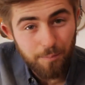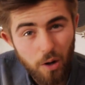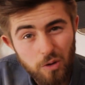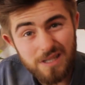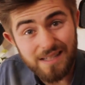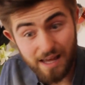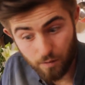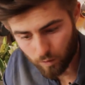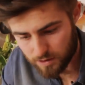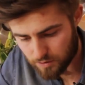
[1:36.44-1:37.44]
bones in there
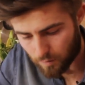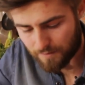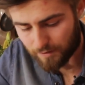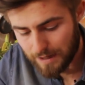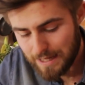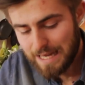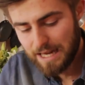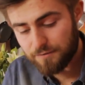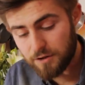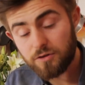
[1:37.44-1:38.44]
whatsoever.
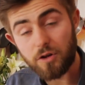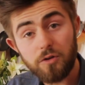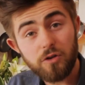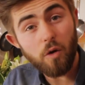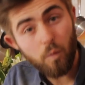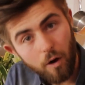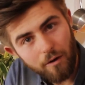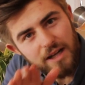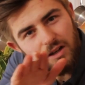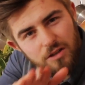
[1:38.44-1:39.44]
If you do, don't
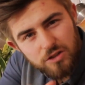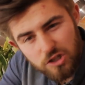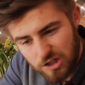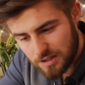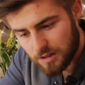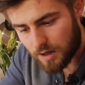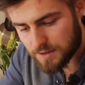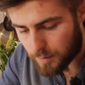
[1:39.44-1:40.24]
worry, you can just slice